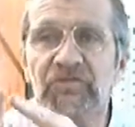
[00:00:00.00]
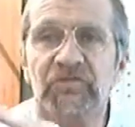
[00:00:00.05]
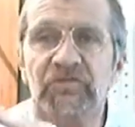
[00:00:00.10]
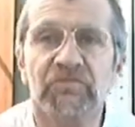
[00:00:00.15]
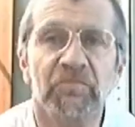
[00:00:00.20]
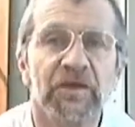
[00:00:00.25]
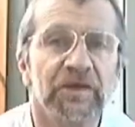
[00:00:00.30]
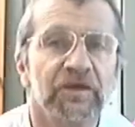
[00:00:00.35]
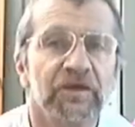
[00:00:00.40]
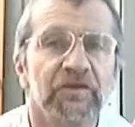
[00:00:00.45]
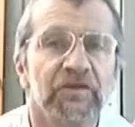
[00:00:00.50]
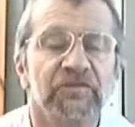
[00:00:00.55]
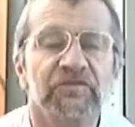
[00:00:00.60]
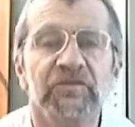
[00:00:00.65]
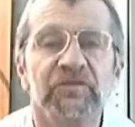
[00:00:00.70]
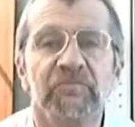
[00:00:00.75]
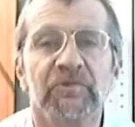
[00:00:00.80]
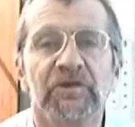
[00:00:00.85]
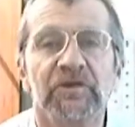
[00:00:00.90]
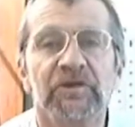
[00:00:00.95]
make it a
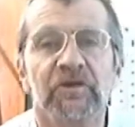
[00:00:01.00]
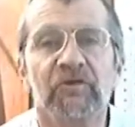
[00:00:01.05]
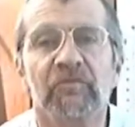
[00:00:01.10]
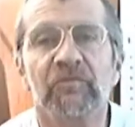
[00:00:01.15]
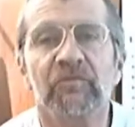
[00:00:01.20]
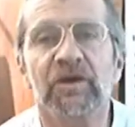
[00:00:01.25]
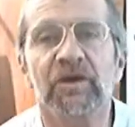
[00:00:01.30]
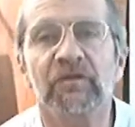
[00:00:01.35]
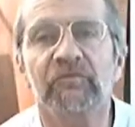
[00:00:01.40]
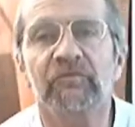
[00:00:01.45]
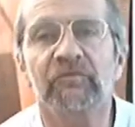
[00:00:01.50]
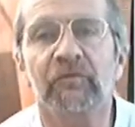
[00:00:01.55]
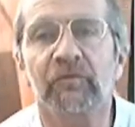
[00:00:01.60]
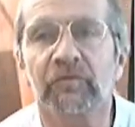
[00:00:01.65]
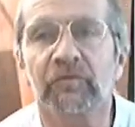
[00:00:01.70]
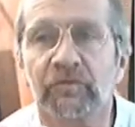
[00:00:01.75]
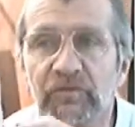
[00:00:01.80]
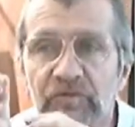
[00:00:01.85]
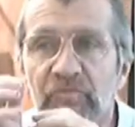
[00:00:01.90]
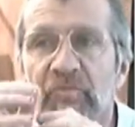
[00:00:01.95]
simile or a metaphor.
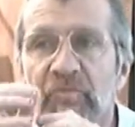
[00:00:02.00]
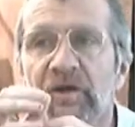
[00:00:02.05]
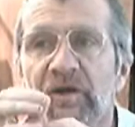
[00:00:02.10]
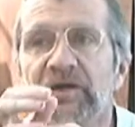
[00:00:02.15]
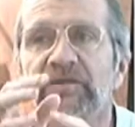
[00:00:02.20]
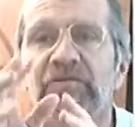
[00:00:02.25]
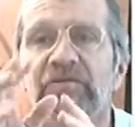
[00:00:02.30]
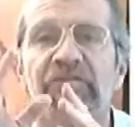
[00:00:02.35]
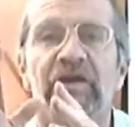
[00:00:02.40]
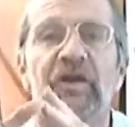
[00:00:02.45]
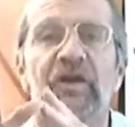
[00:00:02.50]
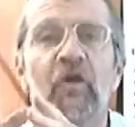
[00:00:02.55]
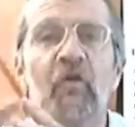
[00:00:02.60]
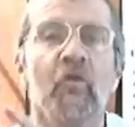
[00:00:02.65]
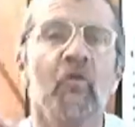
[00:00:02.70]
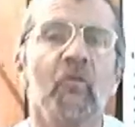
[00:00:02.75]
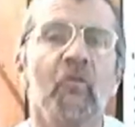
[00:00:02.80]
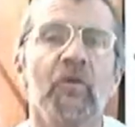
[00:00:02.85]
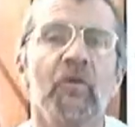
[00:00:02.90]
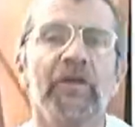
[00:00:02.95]
Then you might say,
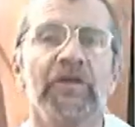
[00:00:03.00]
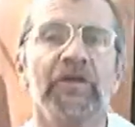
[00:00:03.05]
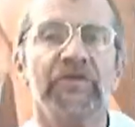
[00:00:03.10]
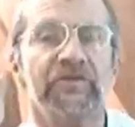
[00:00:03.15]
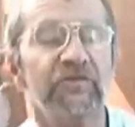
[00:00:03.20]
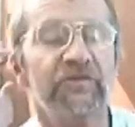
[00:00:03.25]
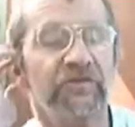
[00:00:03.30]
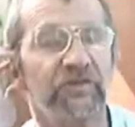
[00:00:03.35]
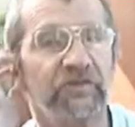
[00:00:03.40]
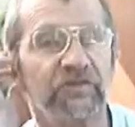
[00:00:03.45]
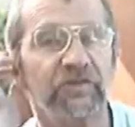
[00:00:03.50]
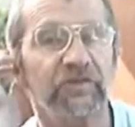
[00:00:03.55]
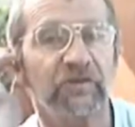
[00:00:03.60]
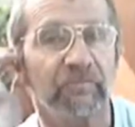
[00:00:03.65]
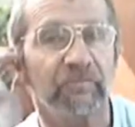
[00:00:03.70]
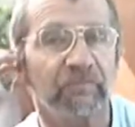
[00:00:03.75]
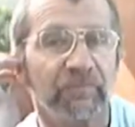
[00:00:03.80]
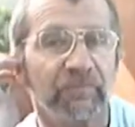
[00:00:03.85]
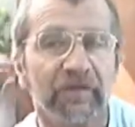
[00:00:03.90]
oh, well, it's just a